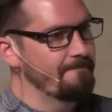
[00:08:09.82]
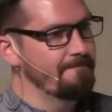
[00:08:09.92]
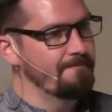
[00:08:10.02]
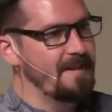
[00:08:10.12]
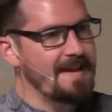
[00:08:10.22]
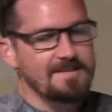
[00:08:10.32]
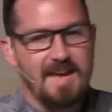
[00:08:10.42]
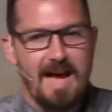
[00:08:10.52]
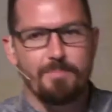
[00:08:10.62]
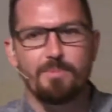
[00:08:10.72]
It has to
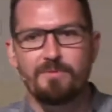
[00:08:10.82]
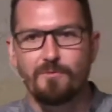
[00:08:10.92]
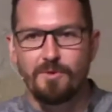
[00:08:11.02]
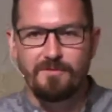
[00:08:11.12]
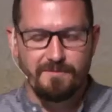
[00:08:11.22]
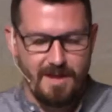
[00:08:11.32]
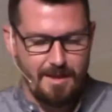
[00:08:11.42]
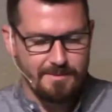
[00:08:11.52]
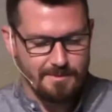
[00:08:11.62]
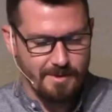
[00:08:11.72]
happen before the
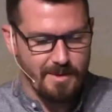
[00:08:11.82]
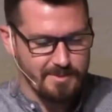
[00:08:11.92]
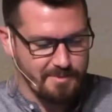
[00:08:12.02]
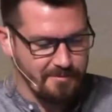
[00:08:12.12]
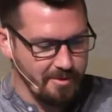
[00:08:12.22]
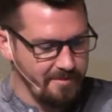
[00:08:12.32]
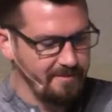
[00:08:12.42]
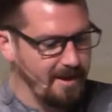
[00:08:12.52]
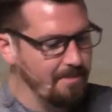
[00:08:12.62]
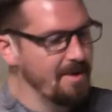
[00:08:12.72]
flame. It's what comes before the
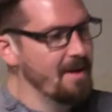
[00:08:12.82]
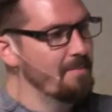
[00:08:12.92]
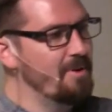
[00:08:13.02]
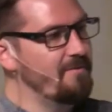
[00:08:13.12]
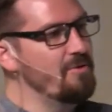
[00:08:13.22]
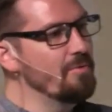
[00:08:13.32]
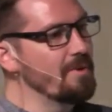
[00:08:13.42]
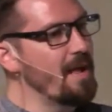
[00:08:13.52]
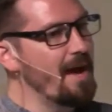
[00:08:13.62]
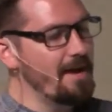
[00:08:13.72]
flame. But if you
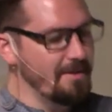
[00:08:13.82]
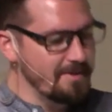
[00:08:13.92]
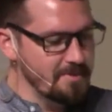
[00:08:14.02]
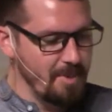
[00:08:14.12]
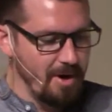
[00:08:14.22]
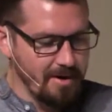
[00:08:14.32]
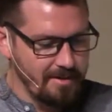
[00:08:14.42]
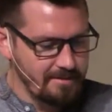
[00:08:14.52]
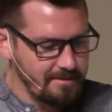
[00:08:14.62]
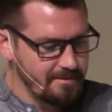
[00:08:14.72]
rely on the spark
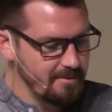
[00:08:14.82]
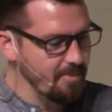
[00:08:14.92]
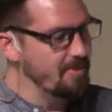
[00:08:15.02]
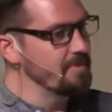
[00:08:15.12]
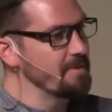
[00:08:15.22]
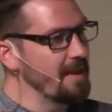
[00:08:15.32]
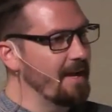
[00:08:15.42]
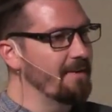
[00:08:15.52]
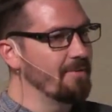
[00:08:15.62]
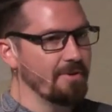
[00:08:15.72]
to produce
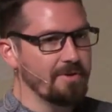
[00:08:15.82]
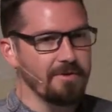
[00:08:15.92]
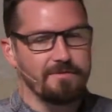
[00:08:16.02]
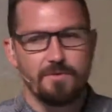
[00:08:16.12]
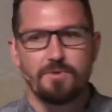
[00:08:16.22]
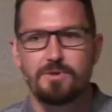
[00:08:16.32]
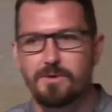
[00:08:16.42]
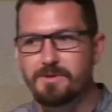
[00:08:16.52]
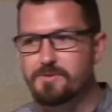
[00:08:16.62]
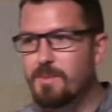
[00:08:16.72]
light or to cook food,
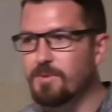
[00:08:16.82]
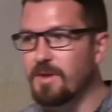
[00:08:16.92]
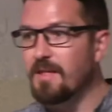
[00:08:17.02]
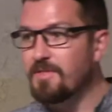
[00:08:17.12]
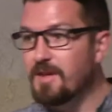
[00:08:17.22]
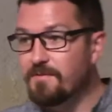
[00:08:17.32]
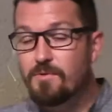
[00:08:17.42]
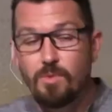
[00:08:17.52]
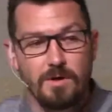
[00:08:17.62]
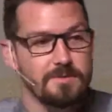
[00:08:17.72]
you're in trouble. And I think if
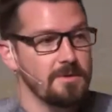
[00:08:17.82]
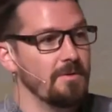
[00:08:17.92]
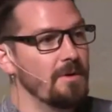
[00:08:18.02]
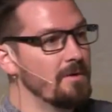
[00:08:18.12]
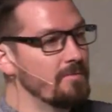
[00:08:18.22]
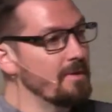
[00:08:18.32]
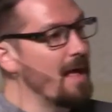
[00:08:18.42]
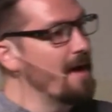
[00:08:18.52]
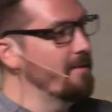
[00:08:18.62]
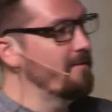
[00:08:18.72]
you also
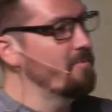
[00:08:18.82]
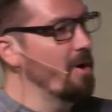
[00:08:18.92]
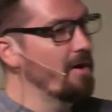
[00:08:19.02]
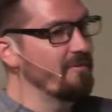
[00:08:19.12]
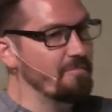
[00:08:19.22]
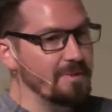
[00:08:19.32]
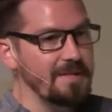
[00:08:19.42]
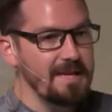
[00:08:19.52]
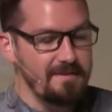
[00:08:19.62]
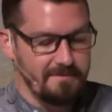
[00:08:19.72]
rely on the spark of
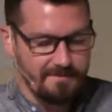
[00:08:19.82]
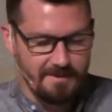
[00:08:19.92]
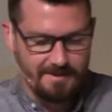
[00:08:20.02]
belief